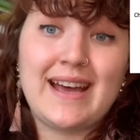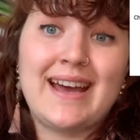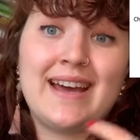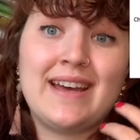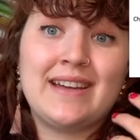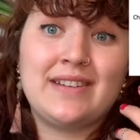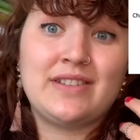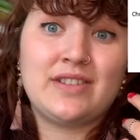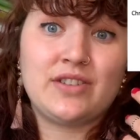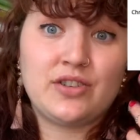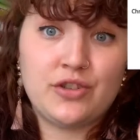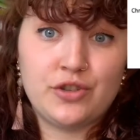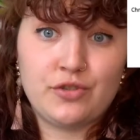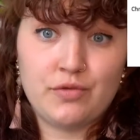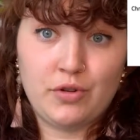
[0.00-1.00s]
and
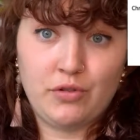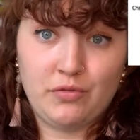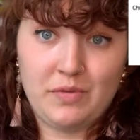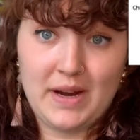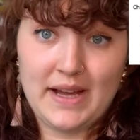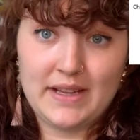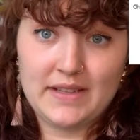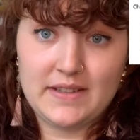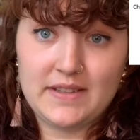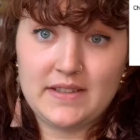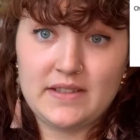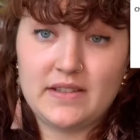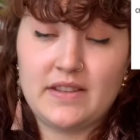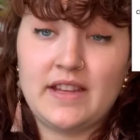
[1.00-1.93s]
control rats